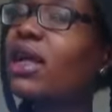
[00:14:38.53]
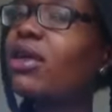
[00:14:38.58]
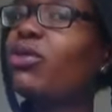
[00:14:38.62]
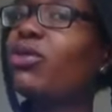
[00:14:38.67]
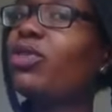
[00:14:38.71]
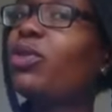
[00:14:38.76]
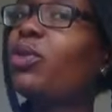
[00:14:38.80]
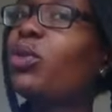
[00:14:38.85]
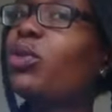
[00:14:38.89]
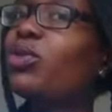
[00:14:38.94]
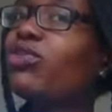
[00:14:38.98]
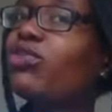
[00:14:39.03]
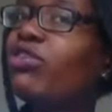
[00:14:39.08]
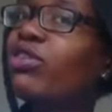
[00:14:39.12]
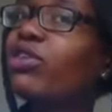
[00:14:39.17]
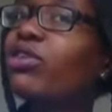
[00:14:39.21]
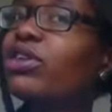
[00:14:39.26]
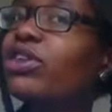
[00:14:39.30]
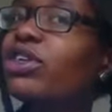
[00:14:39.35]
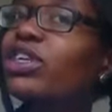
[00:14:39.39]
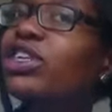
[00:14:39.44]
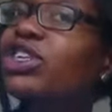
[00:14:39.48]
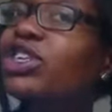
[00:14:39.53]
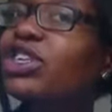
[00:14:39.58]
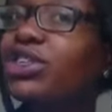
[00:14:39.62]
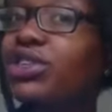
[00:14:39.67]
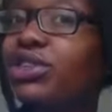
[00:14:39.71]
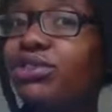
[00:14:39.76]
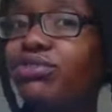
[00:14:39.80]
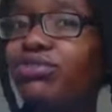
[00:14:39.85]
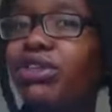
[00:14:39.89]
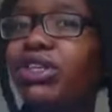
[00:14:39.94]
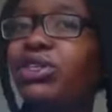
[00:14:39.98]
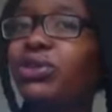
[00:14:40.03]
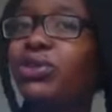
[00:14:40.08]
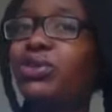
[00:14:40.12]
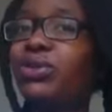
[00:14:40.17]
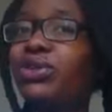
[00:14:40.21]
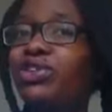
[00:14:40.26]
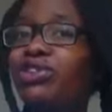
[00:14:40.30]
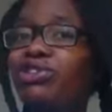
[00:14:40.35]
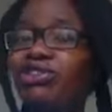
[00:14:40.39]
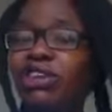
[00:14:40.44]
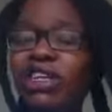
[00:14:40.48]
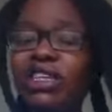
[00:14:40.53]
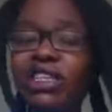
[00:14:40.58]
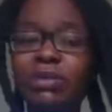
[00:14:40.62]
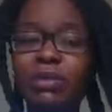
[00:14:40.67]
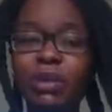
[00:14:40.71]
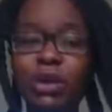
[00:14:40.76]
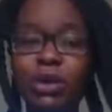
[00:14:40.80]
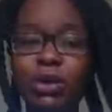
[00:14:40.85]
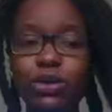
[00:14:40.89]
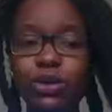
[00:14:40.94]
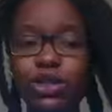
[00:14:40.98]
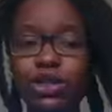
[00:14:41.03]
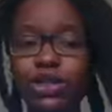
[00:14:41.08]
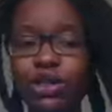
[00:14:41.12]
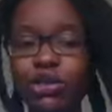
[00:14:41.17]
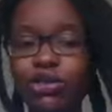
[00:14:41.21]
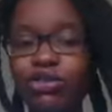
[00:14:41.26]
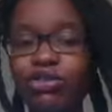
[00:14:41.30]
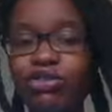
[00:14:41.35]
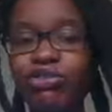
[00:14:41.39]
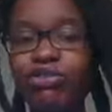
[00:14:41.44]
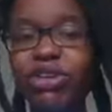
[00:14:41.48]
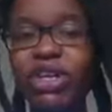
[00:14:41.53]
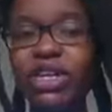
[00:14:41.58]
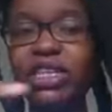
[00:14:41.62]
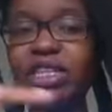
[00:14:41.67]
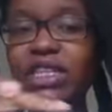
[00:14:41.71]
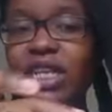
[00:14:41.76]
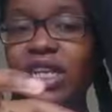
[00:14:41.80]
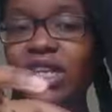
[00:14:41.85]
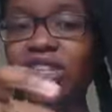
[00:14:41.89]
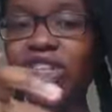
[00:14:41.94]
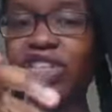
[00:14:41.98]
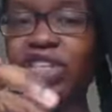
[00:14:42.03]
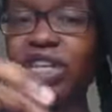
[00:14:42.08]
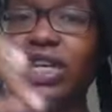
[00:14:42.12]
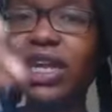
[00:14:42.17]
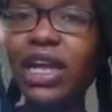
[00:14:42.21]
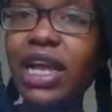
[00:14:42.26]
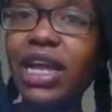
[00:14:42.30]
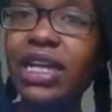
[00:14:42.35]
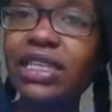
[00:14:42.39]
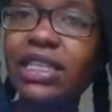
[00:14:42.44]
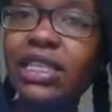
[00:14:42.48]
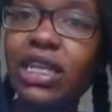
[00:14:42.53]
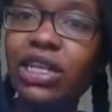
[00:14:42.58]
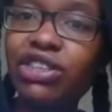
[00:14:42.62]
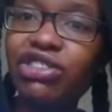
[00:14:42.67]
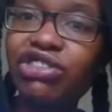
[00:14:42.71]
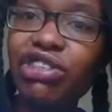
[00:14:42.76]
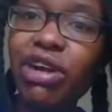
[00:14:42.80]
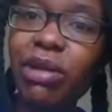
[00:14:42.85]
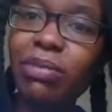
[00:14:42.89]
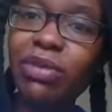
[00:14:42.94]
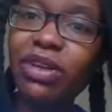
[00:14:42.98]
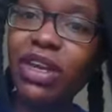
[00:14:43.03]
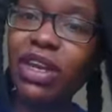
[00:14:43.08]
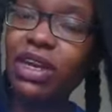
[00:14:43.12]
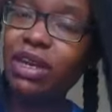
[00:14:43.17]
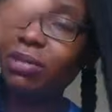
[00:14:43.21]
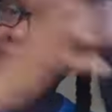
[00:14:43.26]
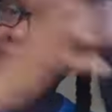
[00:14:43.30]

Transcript: the water and conditioner to reach all the strands, but also to release any shed hairs that are trapped in